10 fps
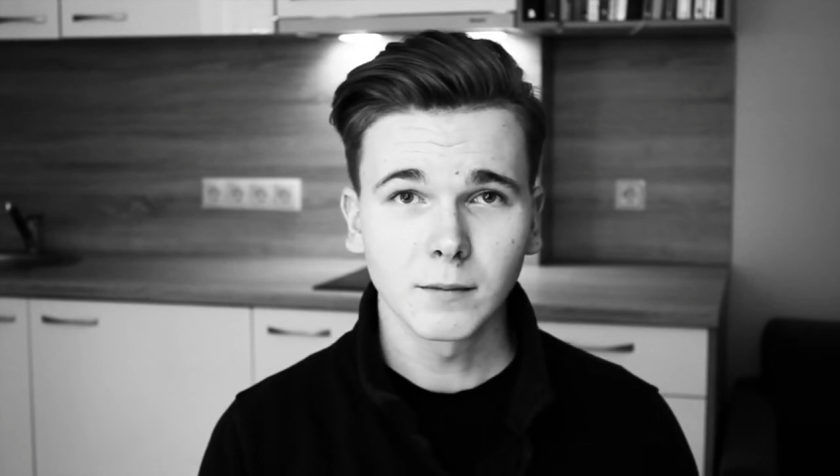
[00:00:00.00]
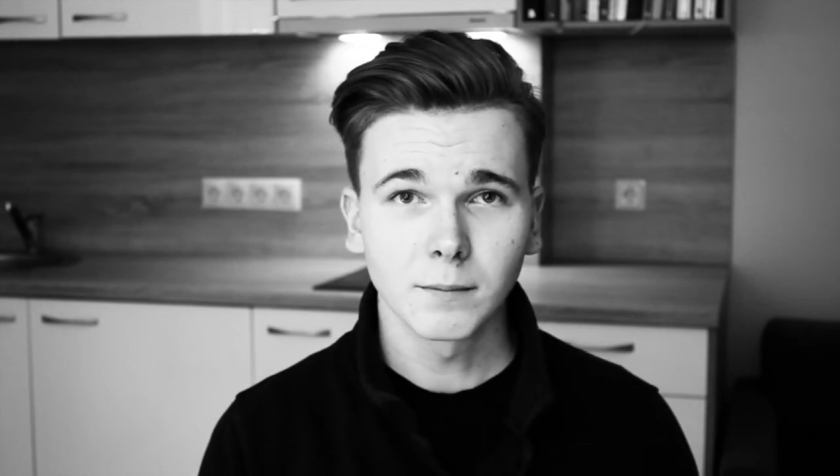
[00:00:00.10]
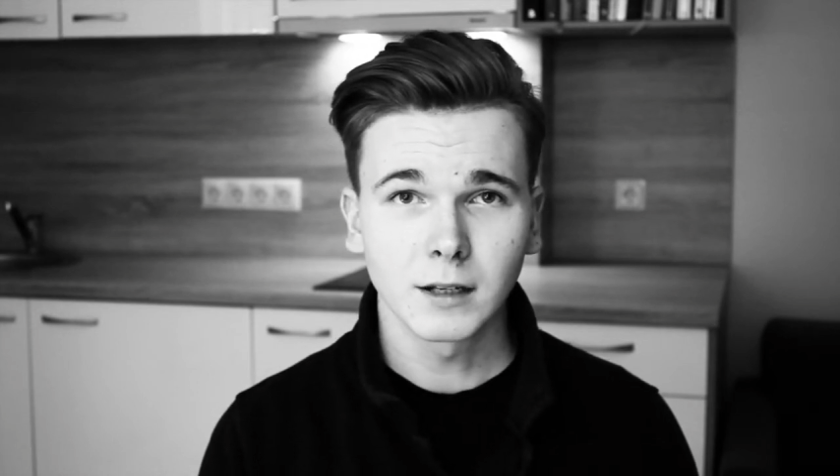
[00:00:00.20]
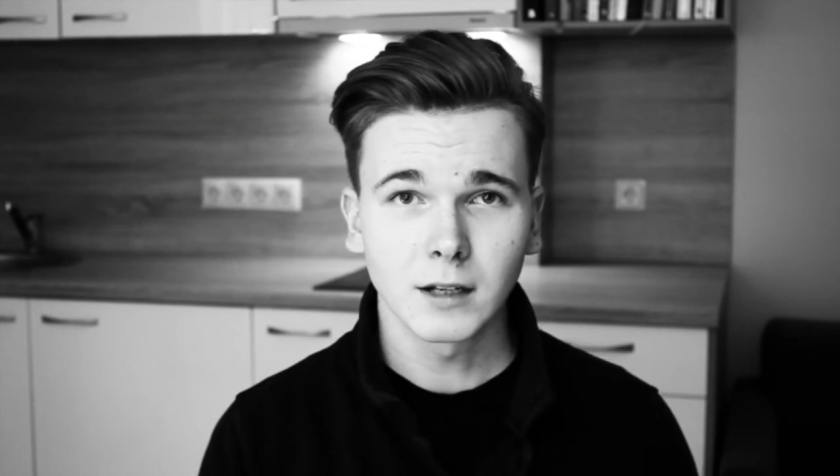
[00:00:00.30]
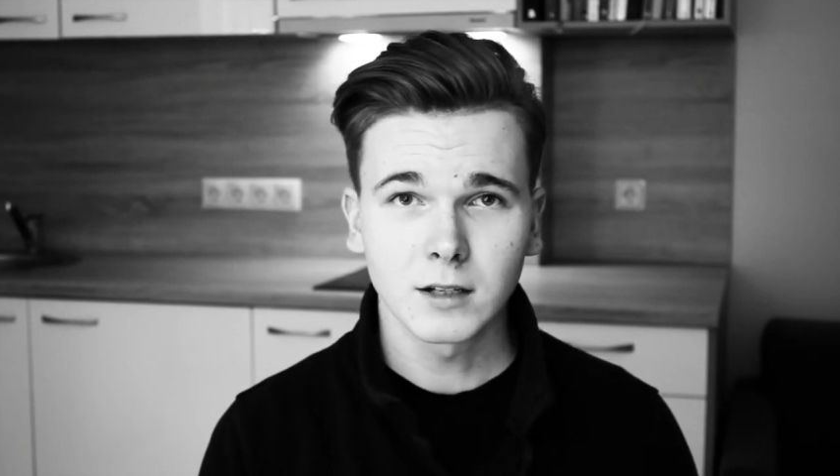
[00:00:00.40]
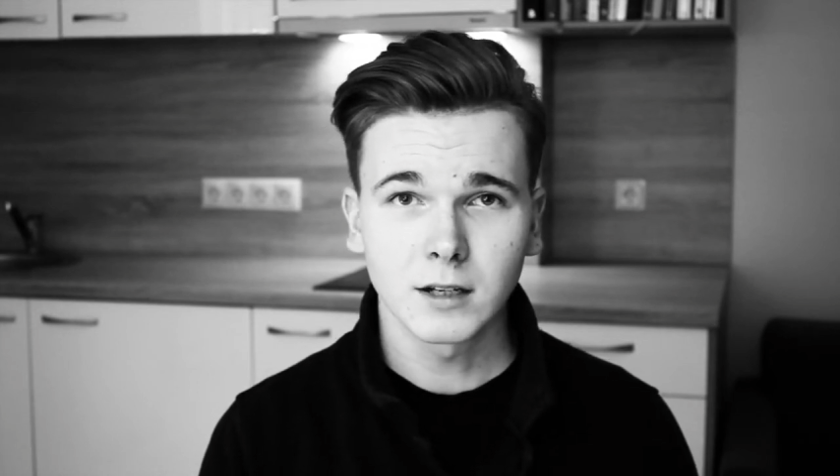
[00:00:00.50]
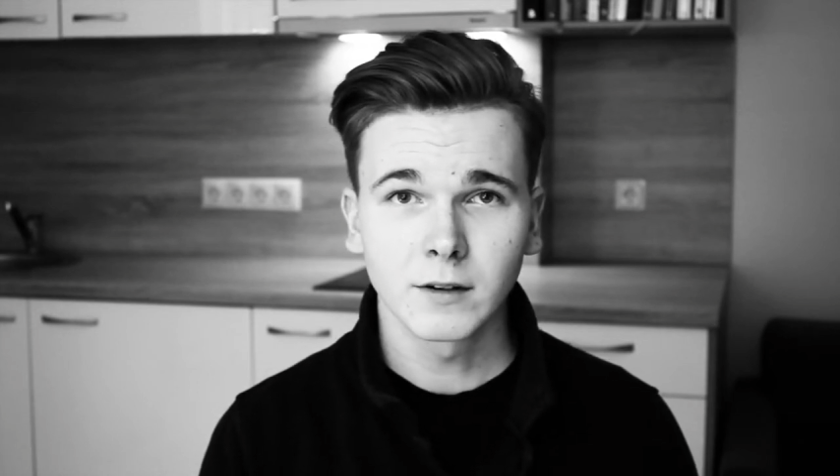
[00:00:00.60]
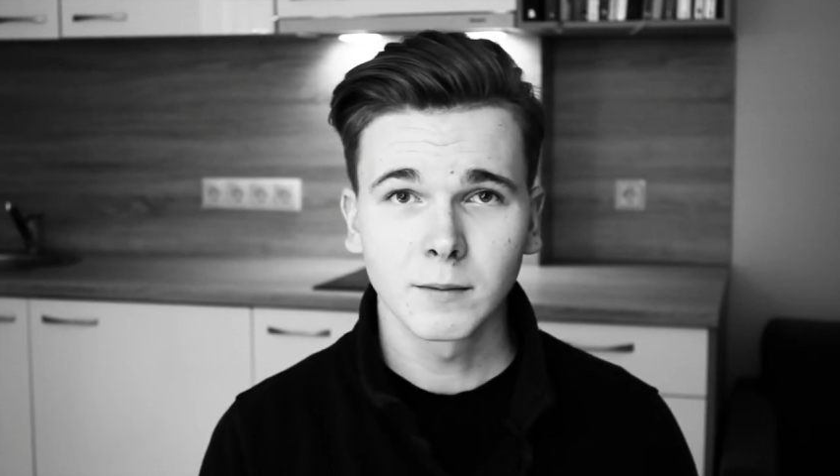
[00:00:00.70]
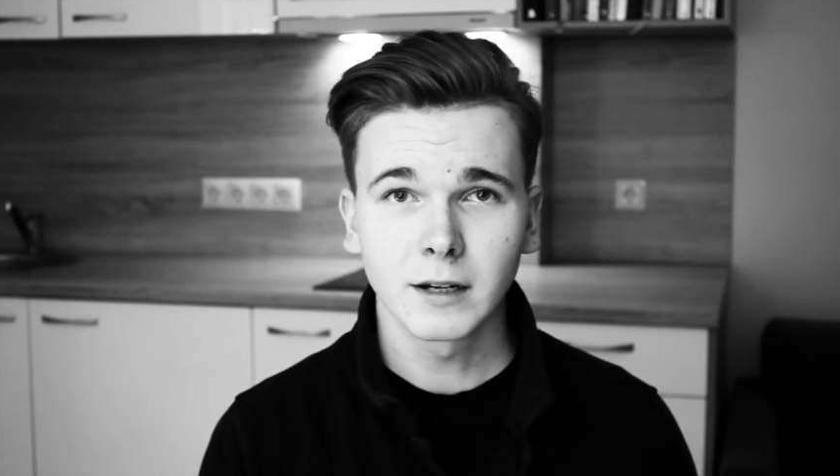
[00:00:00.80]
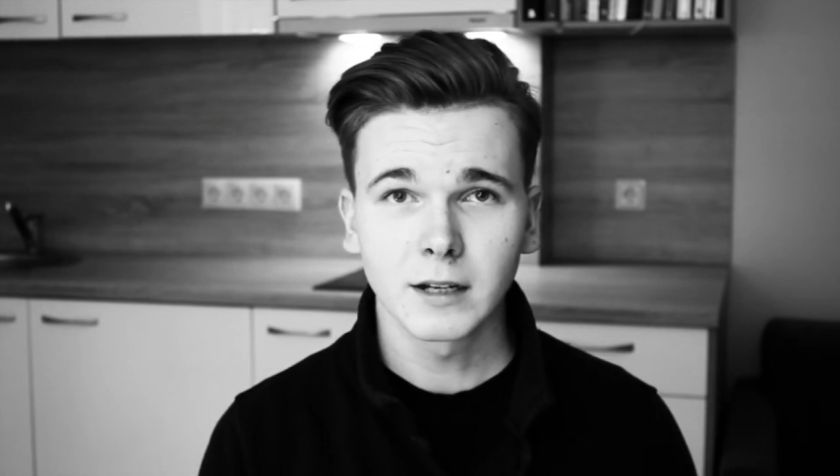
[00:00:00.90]
because
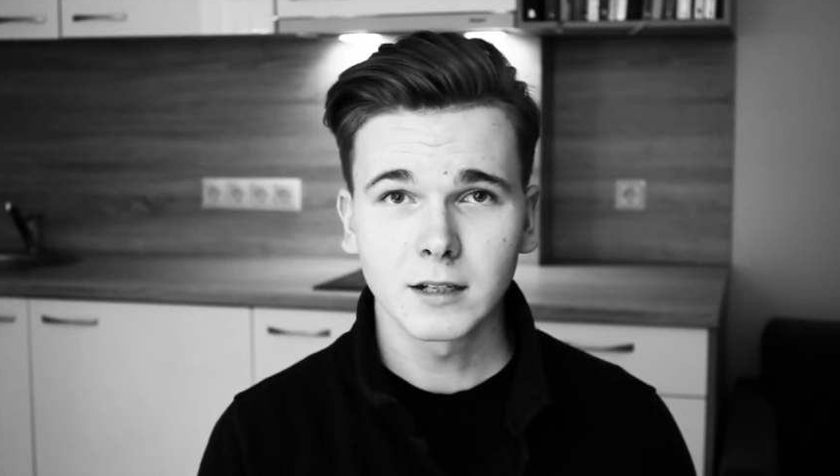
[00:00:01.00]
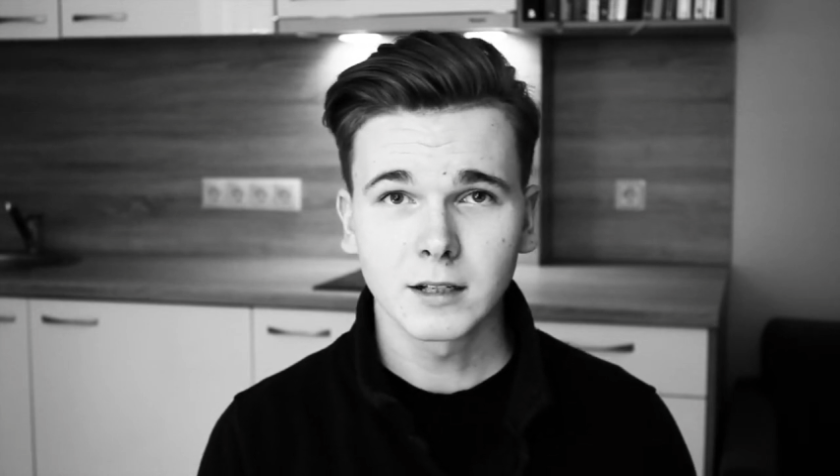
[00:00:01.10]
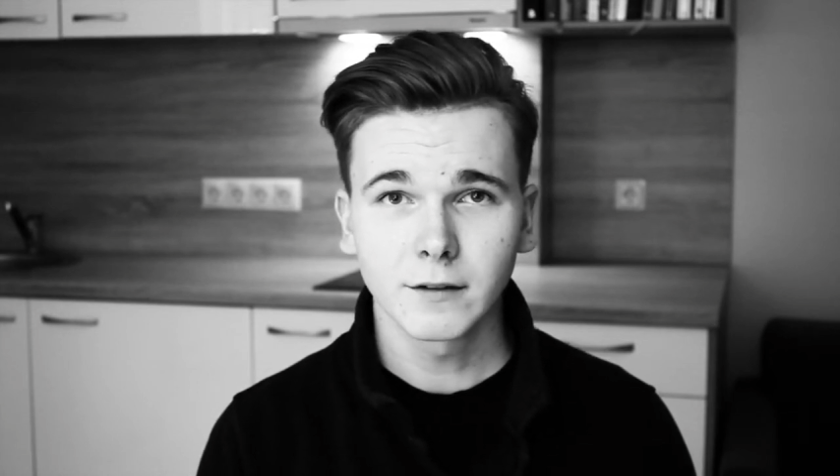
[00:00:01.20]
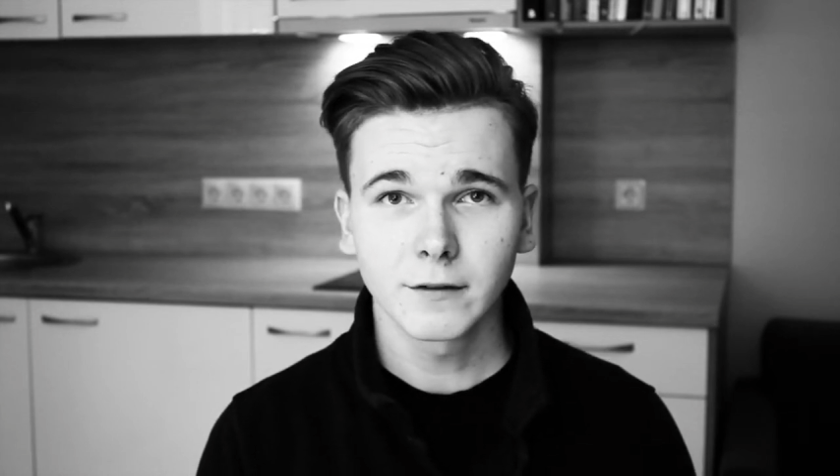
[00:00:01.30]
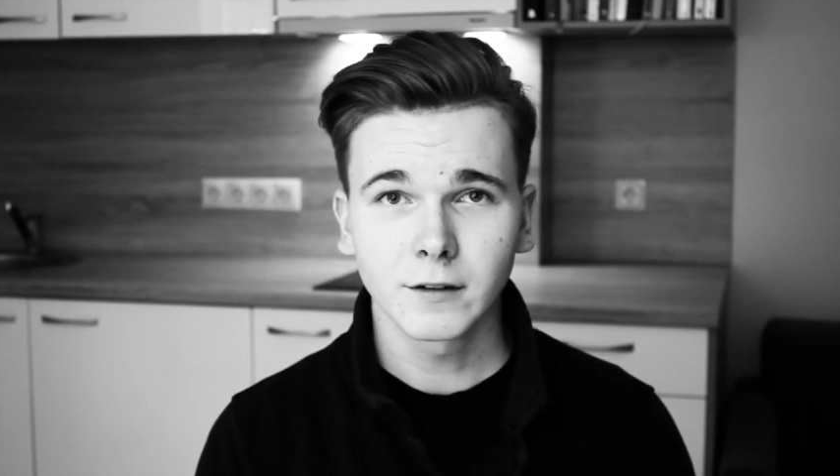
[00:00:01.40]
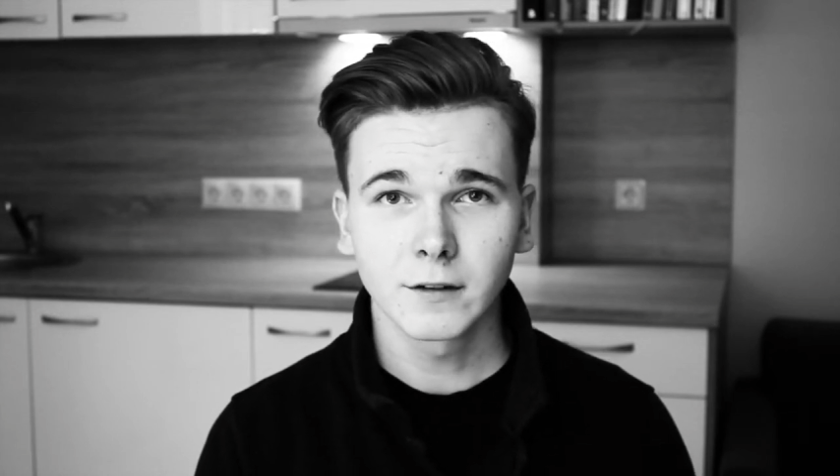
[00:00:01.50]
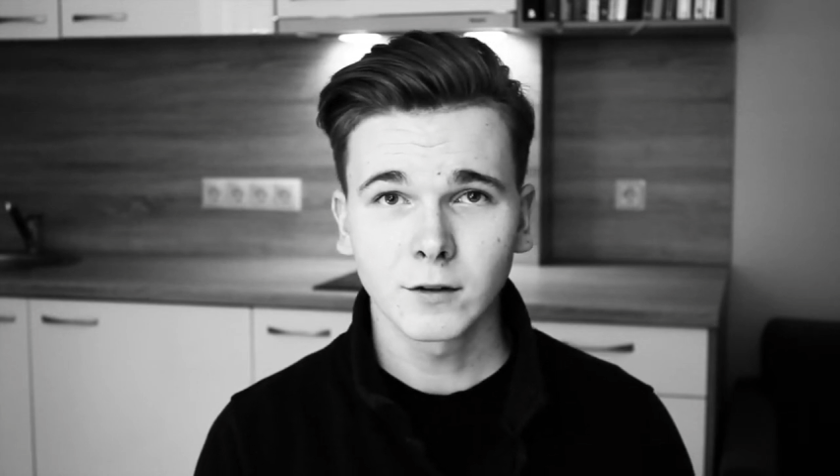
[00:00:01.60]
everybody is different.